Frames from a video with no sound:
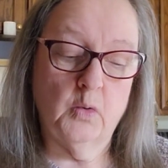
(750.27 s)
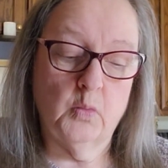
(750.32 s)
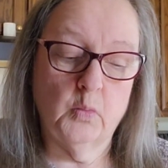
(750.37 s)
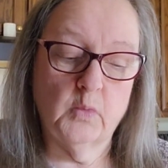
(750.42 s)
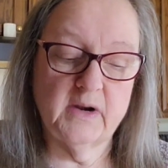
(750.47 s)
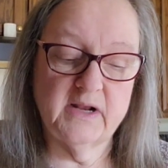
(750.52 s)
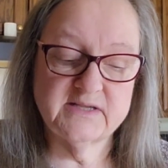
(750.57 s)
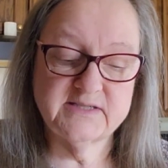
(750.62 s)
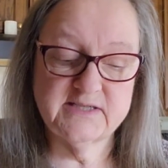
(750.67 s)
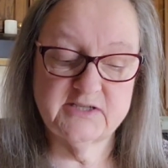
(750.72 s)

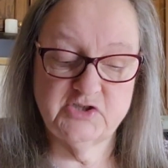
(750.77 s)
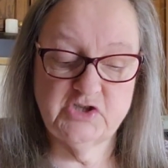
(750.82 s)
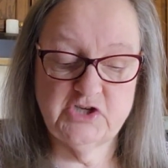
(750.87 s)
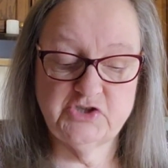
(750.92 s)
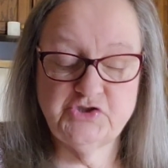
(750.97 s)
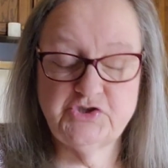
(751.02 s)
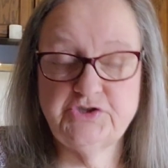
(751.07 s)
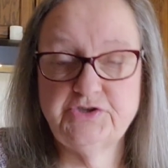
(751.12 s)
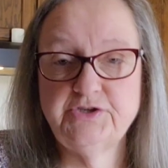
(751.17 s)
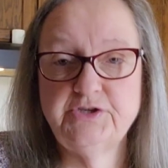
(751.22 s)
What I
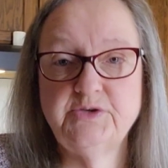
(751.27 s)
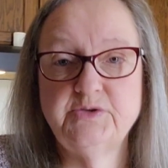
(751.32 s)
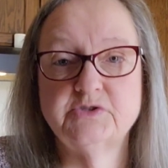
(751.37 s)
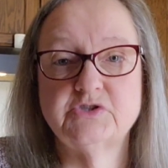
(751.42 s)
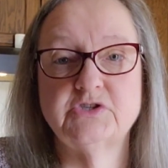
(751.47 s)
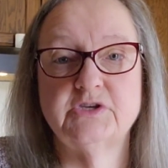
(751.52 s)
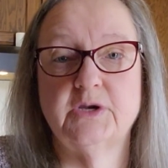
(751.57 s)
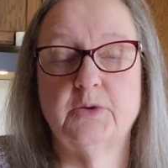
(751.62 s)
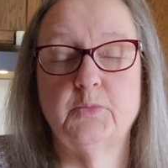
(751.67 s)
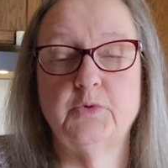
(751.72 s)
suggest you do
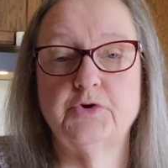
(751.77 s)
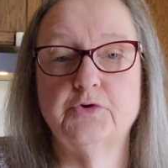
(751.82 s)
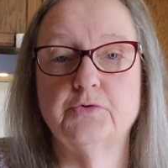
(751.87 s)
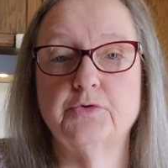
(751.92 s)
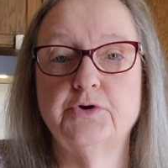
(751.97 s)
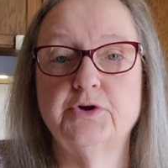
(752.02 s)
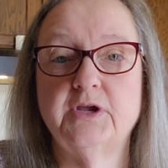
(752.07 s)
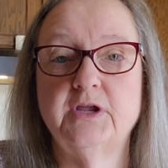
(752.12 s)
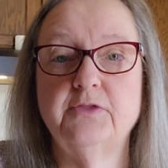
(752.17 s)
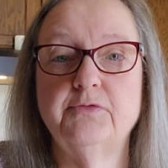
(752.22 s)
is, you know, when you're
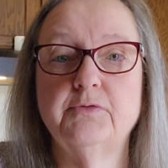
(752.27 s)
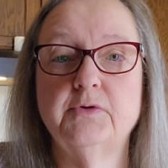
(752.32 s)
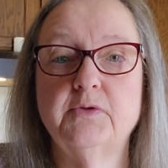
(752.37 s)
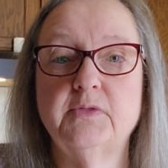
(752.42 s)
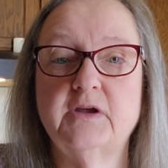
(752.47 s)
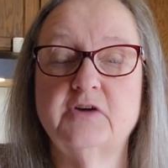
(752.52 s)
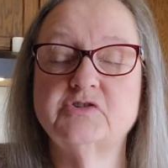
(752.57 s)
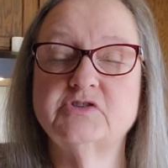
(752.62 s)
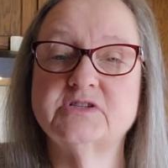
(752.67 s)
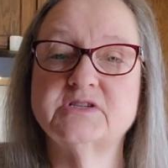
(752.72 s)
looking through
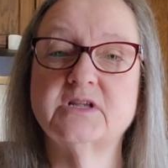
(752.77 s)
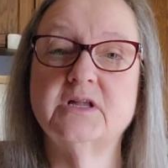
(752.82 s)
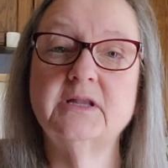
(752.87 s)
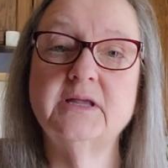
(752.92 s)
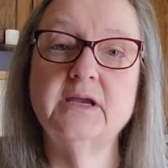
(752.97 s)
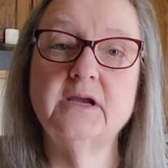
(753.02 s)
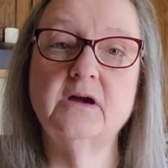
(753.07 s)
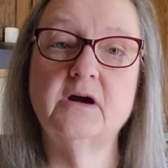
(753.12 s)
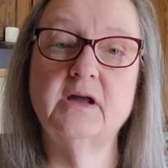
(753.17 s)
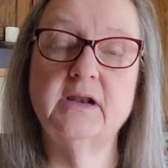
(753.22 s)
there, just
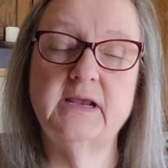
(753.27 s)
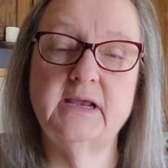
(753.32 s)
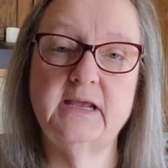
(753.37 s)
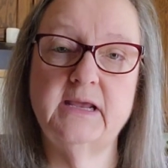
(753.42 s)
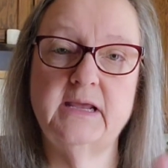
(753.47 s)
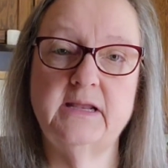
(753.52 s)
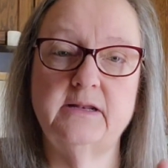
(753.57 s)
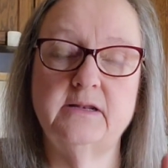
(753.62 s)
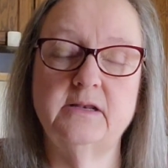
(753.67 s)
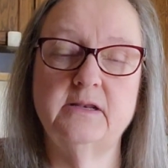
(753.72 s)
click on it,
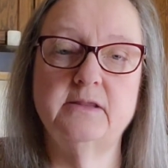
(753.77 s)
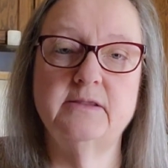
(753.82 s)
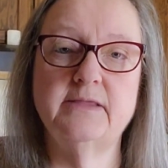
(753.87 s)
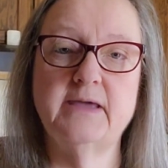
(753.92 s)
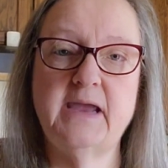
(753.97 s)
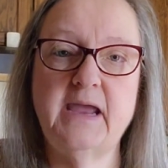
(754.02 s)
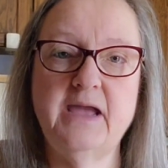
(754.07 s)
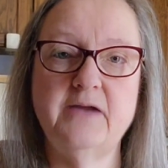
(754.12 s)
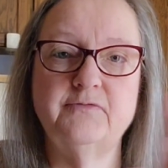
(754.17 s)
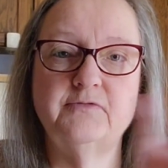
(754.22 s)
and
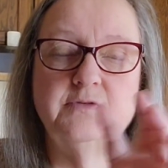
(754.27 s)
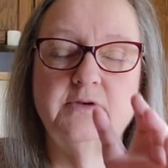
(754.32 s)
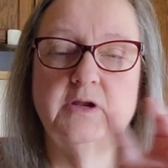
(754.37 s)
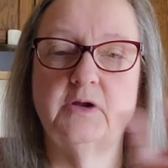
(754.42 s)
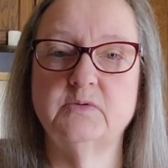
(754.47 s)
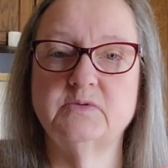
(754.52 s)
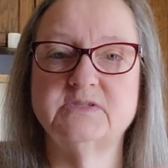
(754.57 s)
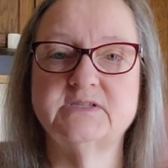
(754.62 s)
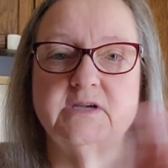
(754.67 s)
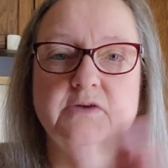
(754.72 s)
they have, you
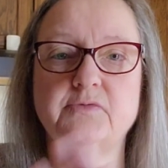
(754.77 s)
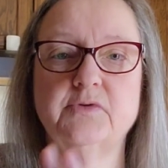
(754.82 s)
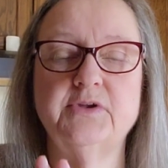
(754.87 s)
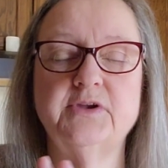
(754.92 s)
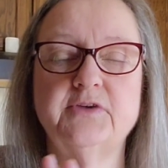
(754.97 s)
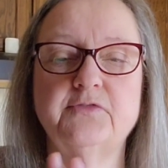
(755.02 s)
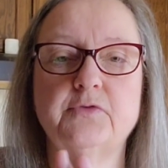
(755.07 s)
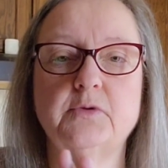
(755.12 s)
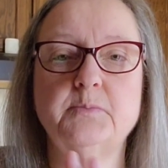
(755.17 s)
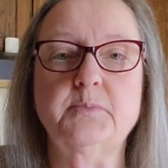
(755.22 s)
know, several
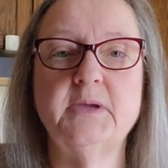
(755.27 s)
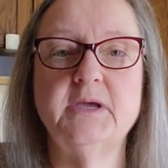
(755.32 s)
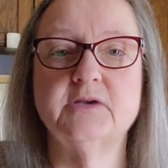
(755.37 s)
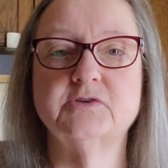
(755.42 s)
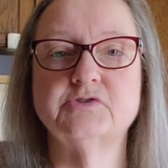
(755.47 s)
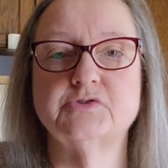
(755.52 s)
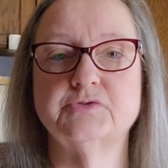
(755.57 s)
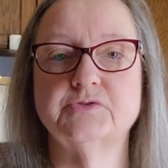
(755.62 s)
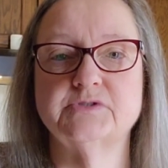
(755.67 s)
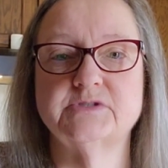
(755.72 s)
different
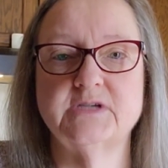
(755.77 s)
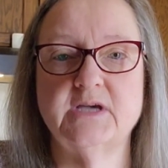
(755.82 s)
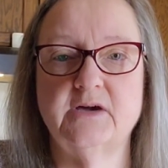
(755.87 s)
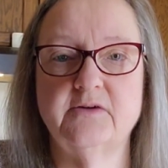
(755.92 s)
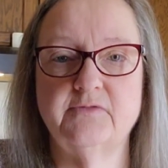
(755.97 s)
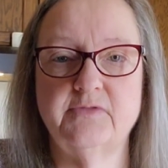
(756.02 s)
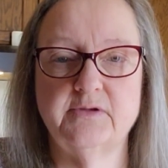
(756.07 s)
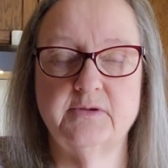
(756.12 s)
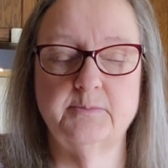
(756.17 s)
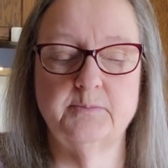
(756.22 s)
pictures
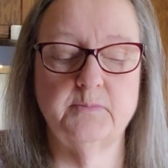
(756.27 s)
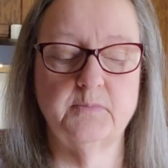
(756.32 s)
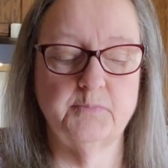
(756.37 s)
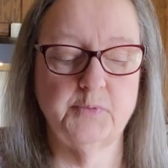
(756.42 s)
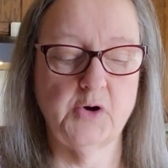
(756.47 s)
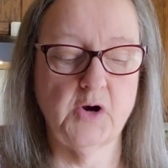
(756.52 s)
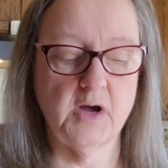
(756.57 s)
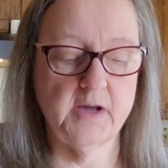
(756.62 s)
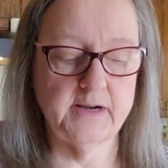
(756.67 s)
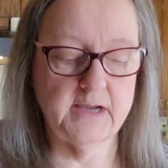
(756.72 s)
of the
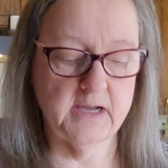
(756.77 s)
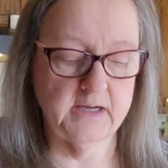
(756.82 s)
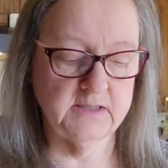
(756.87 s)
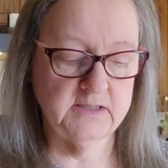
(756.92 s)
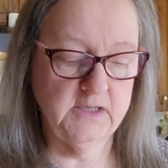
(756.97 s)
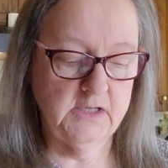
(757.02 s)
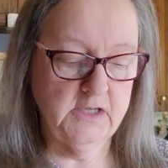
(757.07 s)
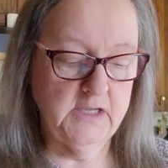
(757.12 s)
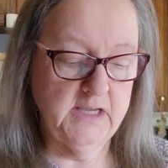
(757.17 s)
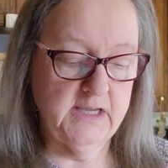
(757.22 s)
product,
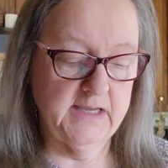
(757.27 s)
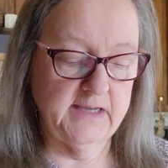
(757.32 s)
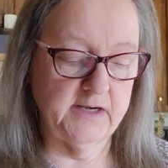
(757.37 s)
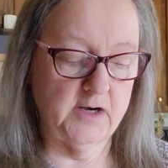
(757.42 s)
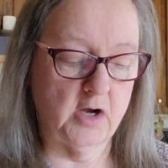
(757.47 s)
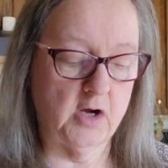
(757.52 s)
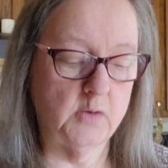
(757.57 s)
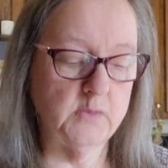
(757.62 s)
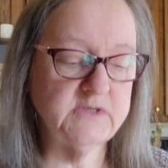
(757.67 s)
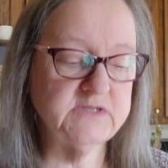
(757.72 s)
and
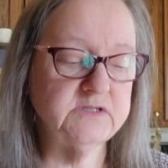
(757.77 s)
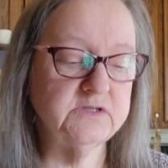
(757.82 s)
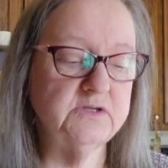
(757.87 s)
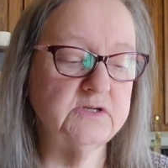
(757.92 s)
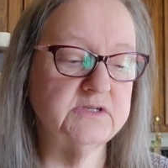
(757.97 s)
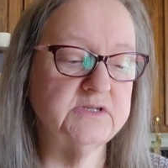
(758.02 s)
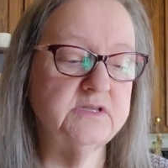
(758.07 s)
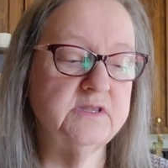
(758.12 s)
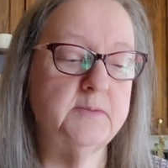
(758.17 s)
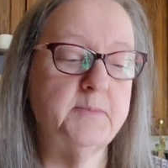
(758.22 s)
always
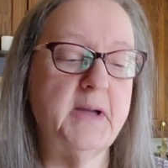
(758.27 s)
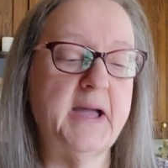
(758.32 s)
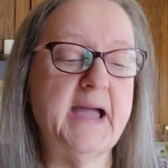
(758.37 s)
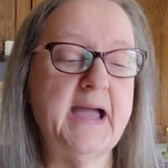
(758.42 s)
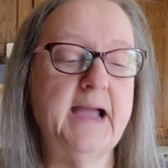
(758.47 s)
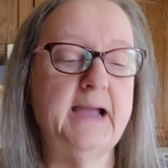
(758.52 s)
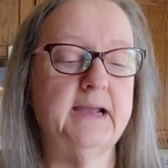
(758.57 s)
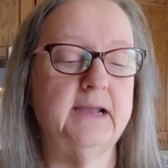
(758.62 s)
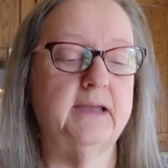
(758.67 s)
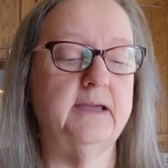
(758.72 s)
look to the
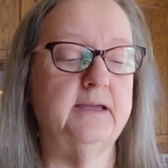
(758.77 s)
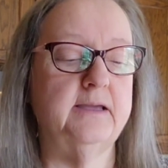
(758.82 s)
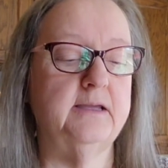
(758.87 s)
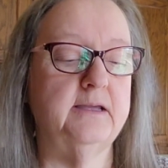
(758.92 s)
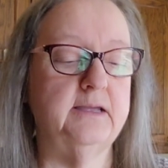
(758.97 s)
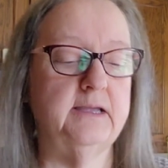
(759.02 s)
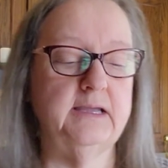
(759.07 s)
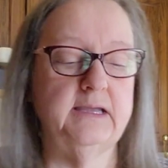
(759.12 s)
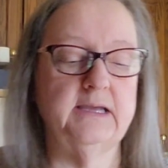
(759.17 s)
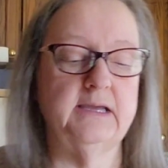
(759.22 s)
back
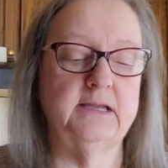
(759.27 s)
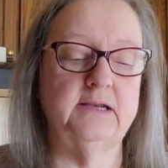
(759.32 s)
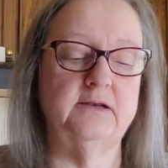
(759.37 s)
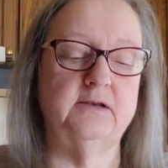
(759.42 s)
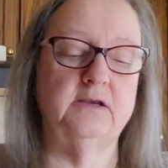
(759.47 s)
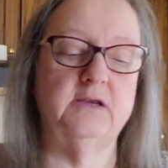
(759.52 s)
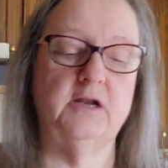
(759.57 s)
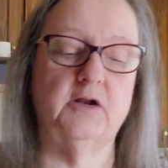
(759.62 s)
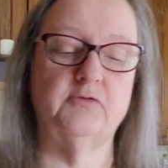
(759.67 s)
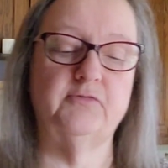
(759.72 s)

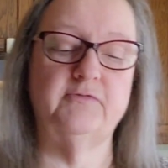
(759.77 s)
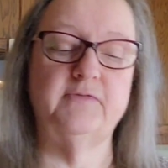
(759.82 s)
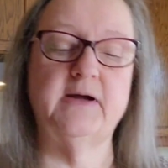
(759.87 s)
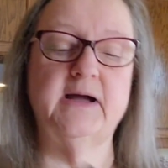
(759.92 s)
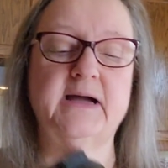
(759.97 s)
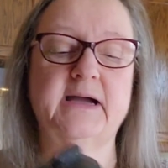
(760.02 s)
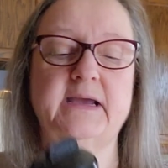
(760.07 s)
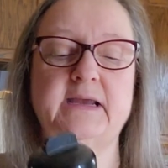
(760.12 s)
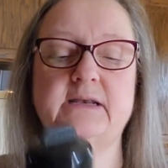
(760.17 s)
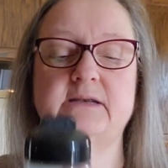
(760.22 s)
and, you know,
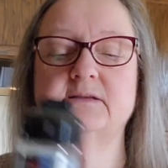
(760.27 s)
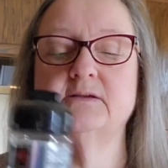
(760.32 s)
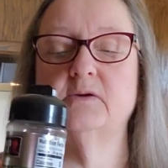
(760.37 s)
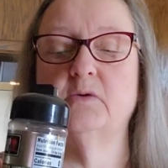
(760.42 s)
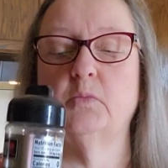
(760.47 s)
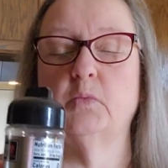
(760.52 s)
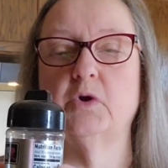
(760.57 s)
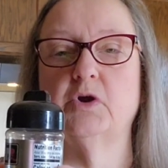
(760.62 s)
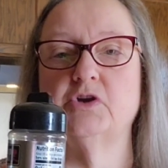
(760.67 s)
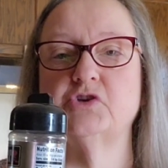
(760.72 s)
find
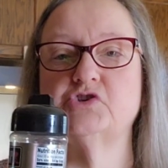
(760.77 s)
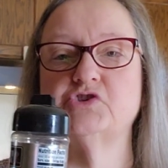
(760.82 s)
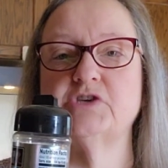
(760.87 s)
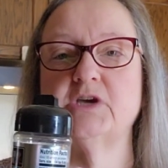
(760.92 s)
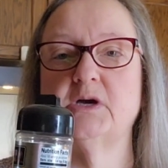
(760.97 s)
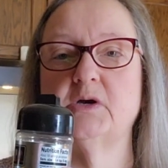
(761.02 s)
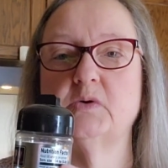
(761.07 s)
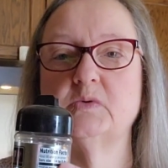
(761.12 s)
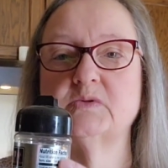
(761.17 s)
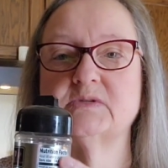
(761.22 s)
where it
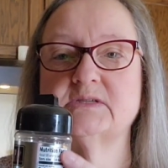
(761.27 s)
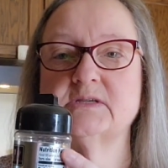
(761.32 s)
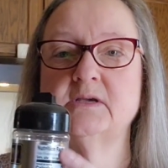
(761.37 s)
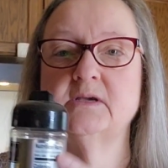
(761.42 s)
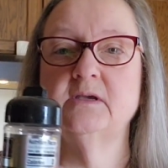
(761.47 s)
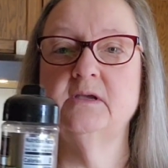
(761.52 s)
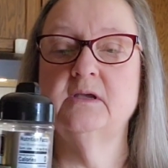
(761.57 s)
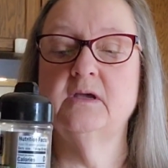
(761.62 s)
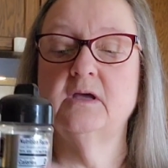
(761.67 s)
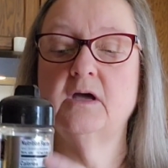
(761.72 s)
shows
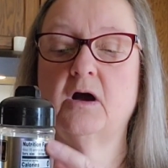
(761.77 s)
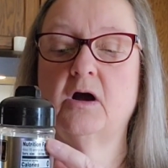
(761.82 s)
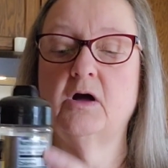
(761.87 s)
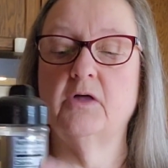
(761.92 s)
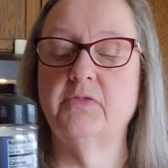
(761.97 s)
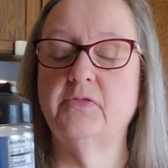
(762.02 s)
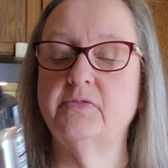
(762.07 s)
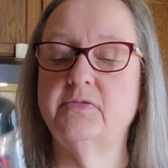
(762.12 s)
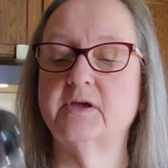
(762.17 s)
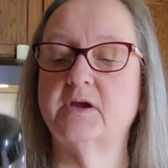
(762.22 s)

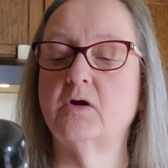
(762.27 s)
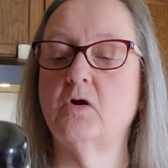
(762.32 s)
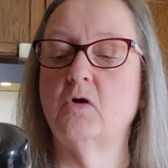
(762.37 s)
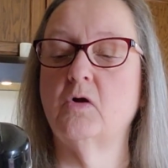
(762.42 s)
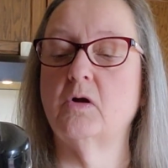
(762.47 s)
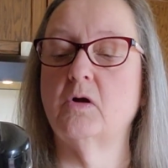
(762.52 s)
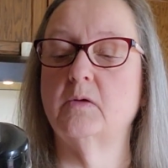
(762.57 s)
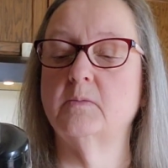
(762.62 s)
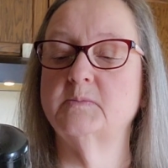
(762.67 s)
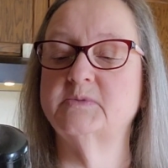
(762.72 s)
all the
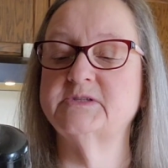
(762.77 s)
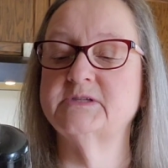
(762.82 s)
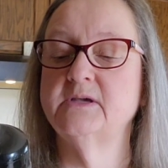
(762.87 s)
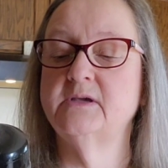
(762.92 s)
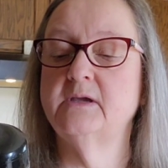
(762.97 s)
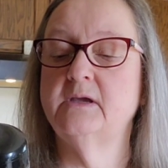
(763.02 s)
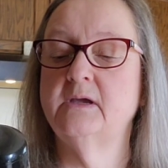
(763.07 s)
carbs.